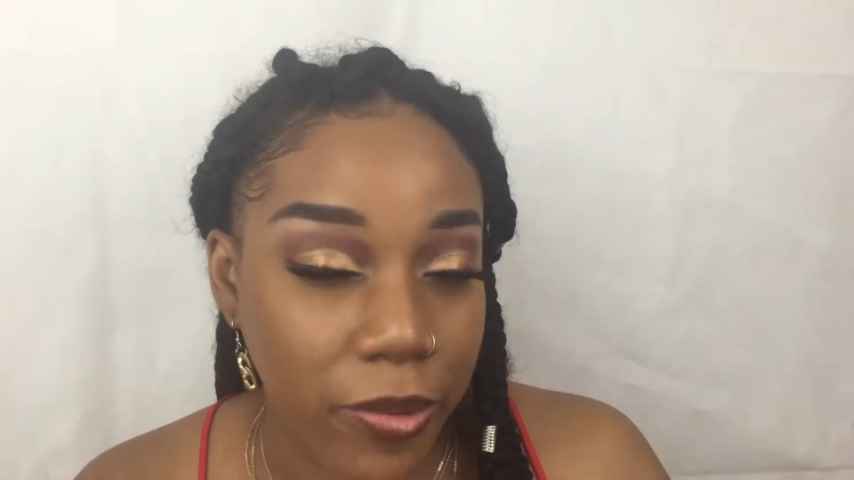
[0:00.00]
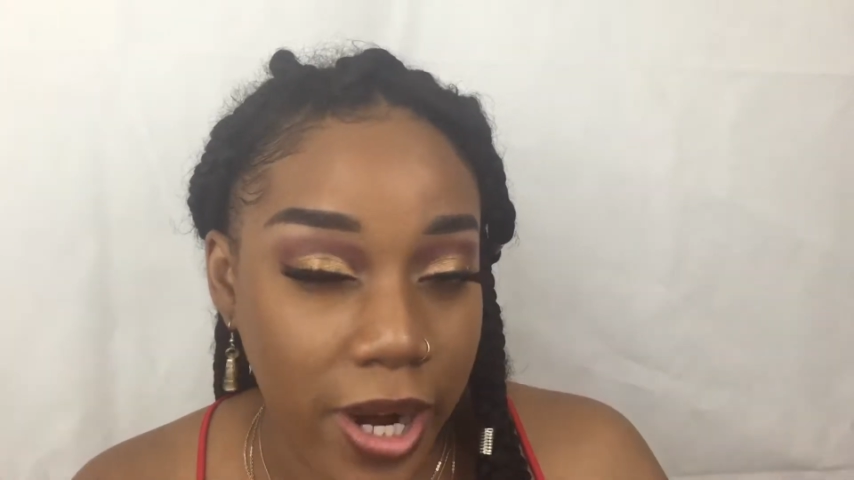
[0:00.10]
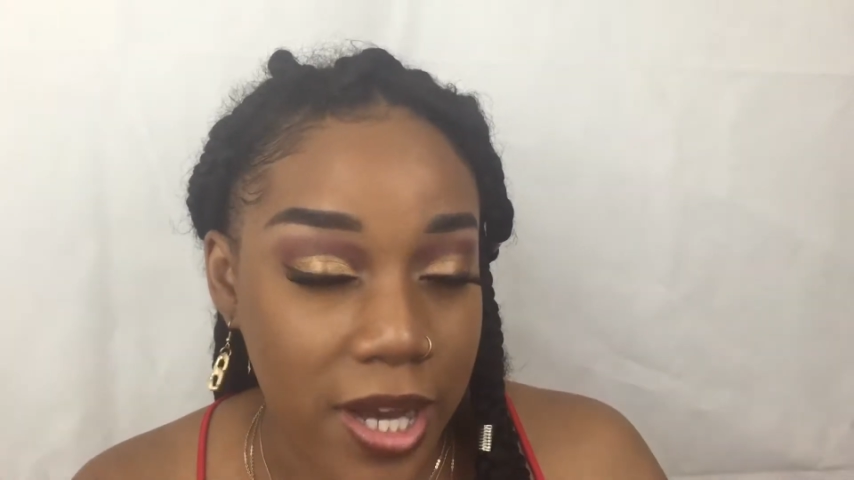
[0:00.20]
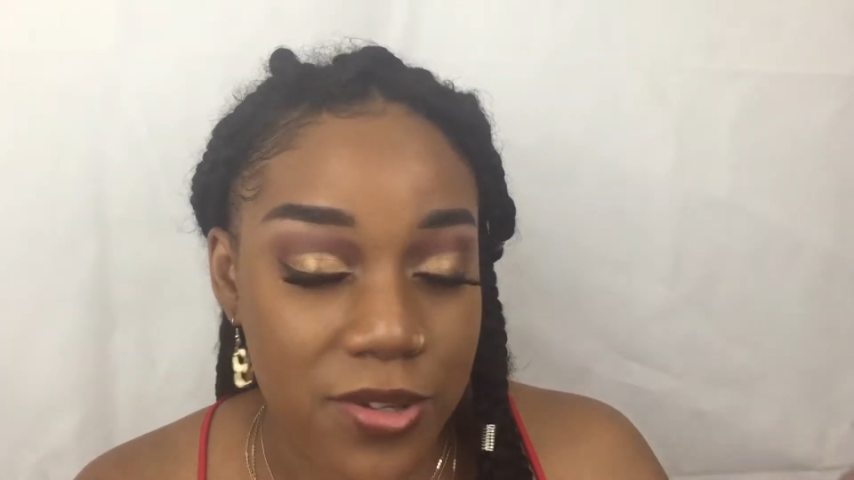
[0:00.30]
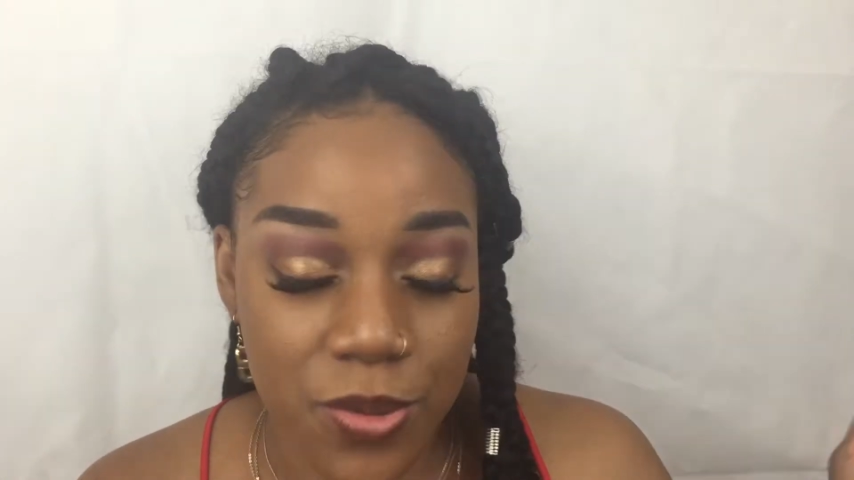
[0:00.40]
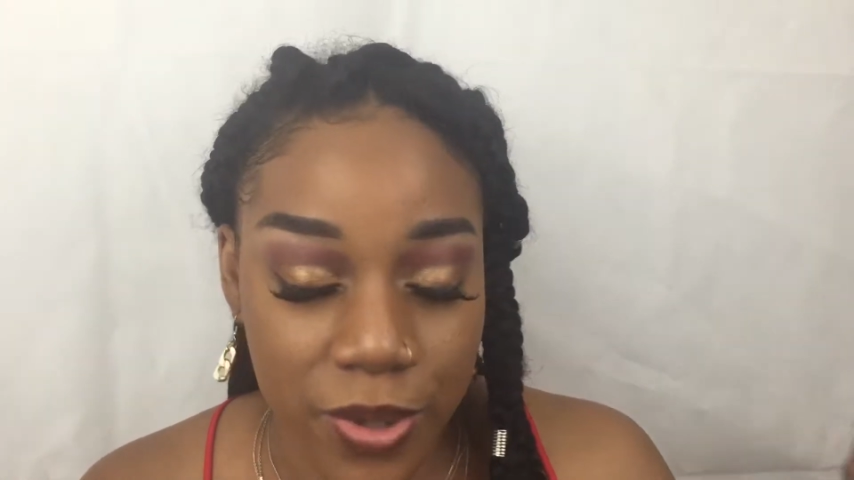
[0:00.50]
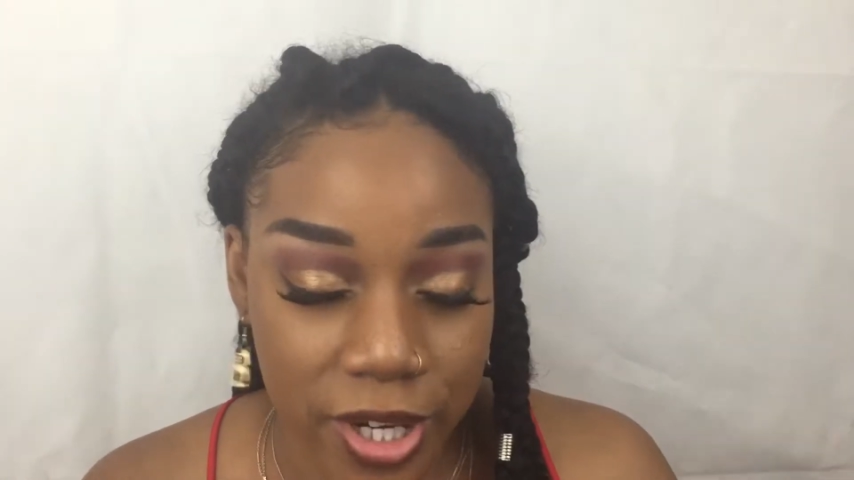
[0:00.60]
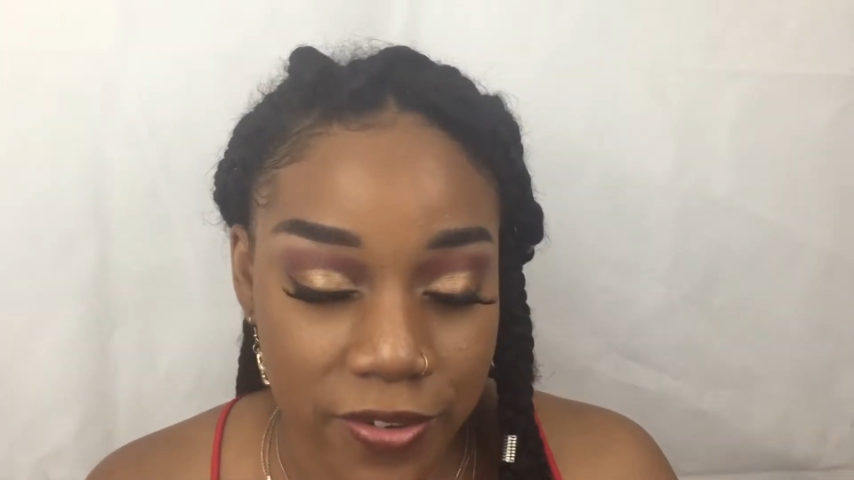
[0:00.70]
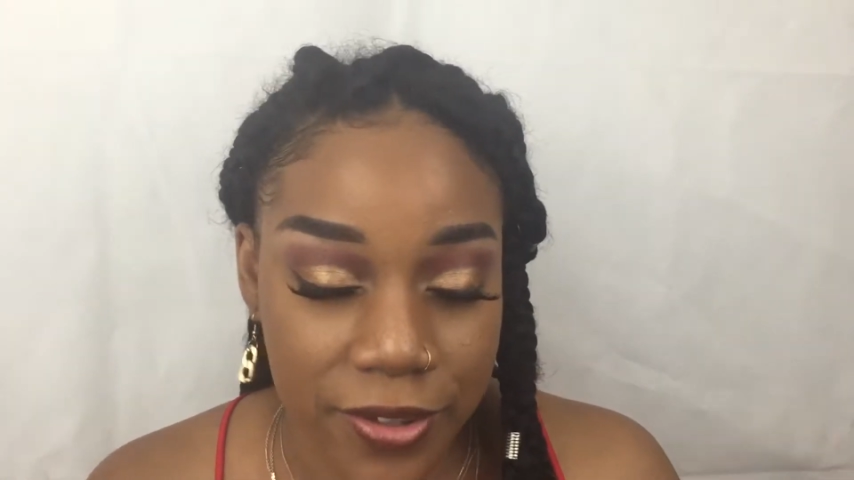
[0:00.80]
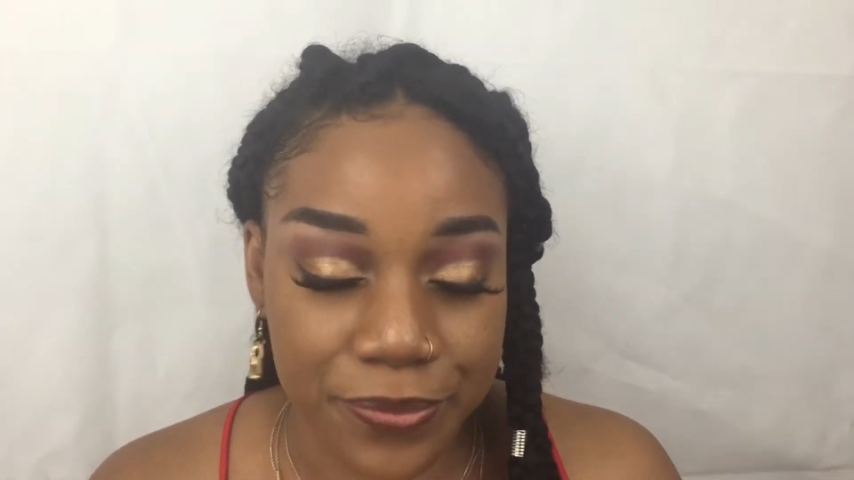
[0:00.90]
brows or
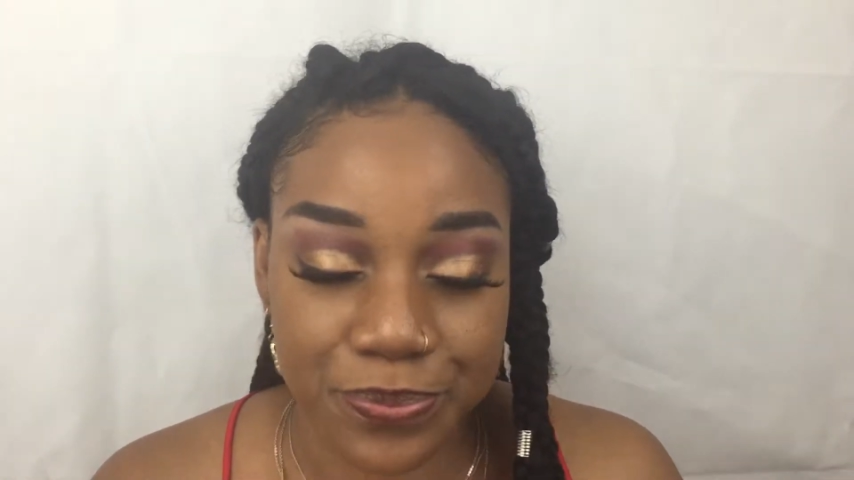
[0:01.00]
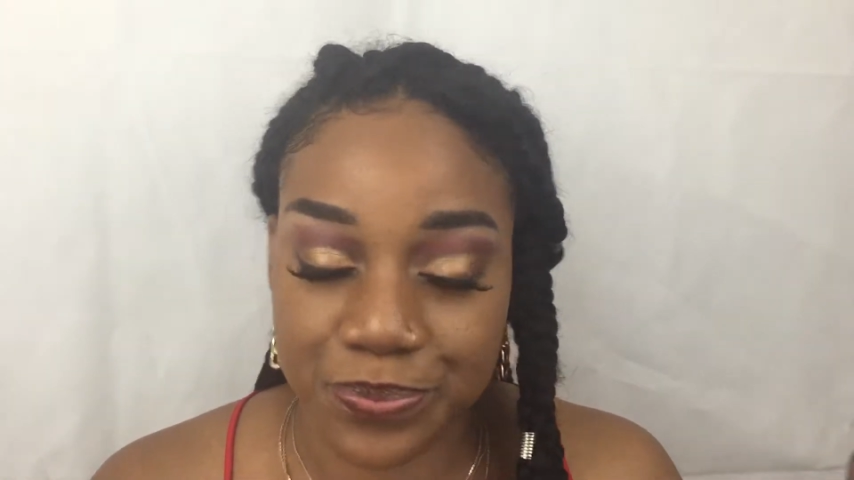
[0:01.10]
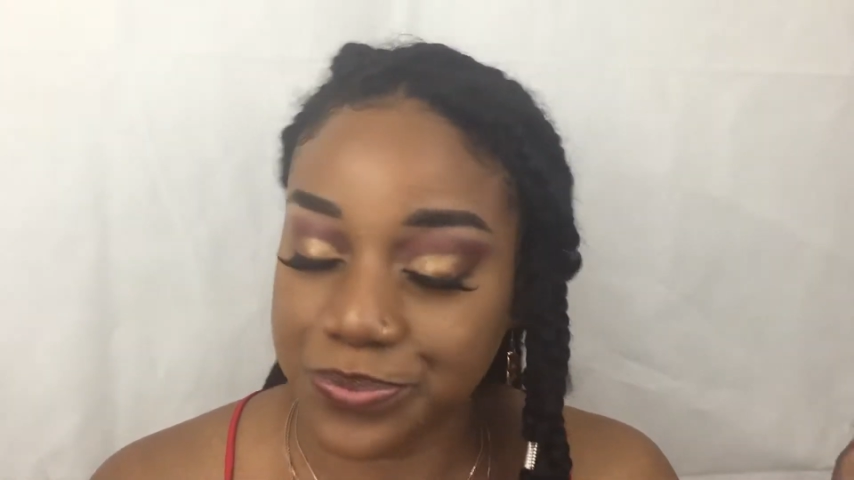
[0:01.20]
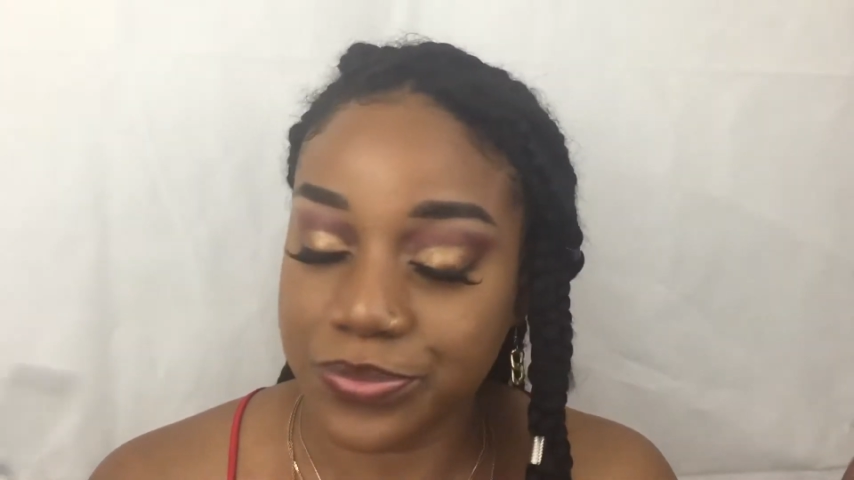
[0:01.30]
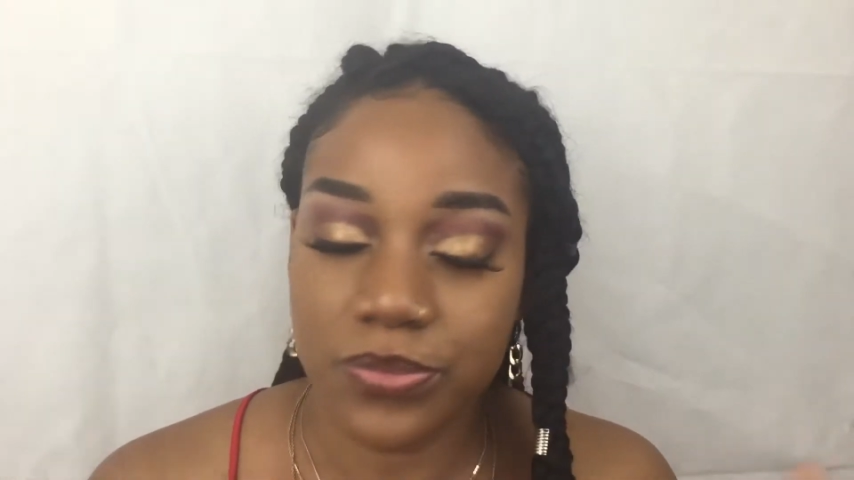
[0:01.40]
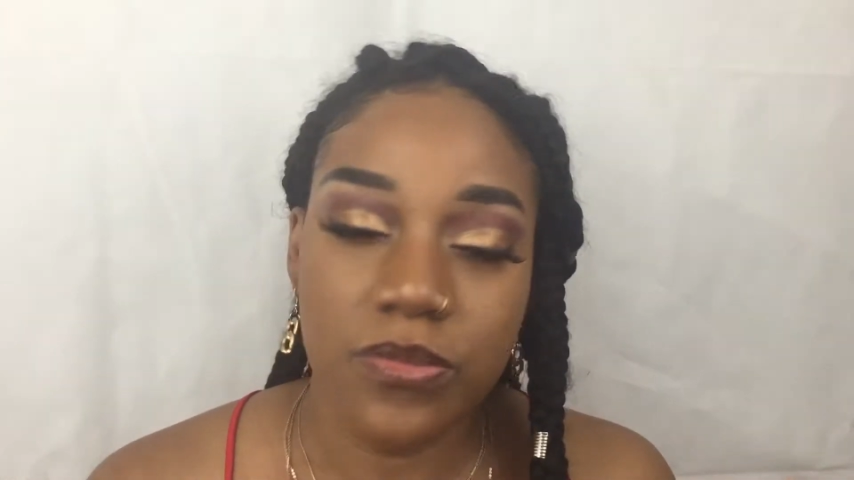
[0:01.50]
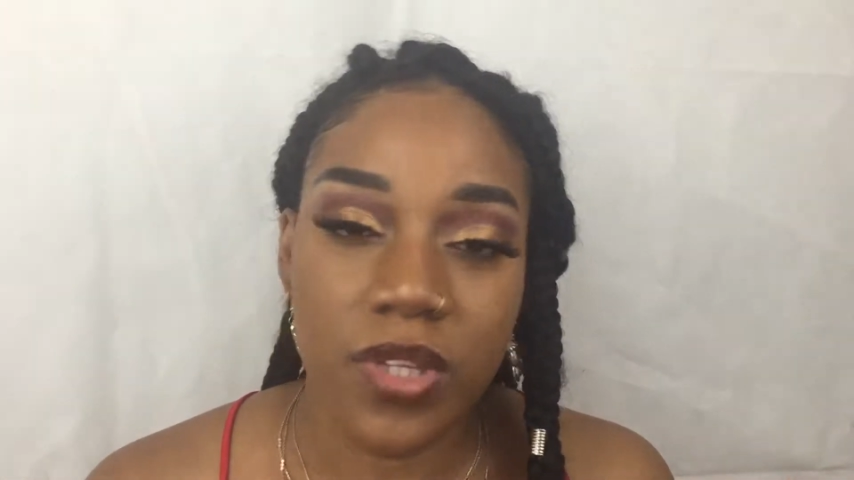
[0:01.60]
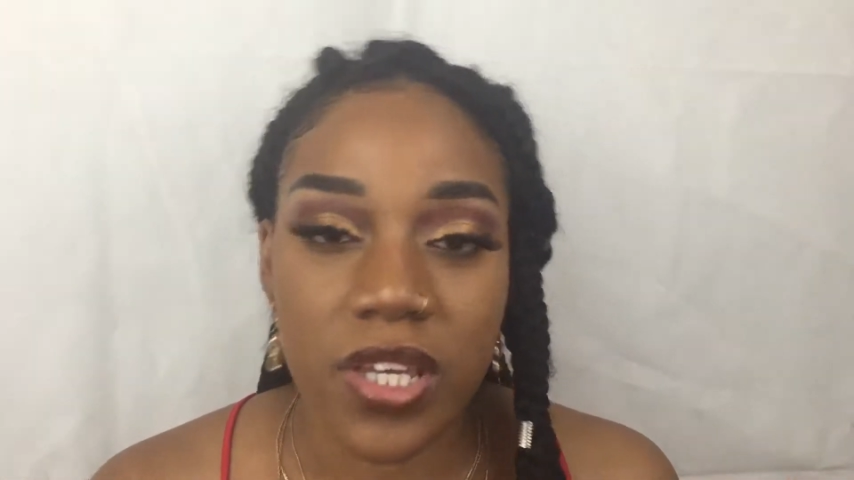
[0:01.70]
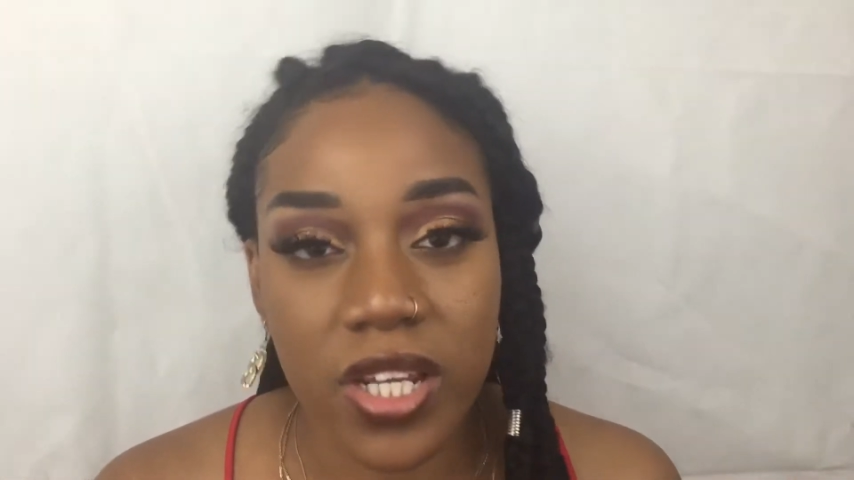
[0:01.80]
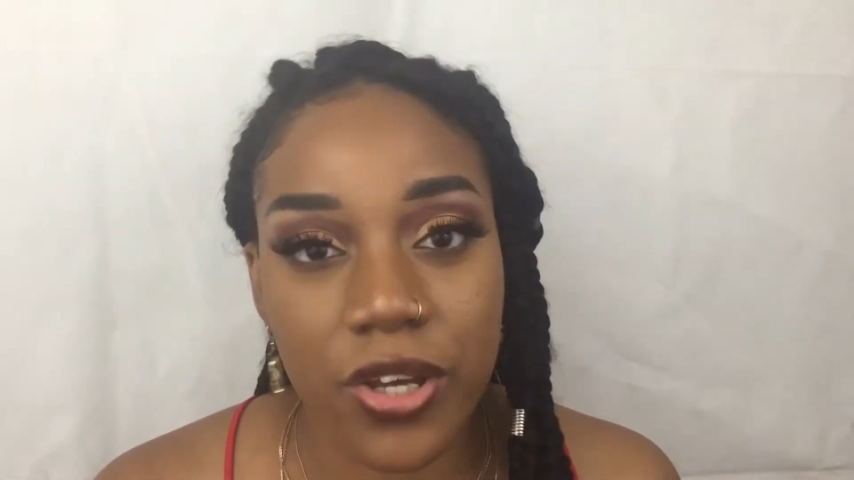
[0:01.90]
whatever. You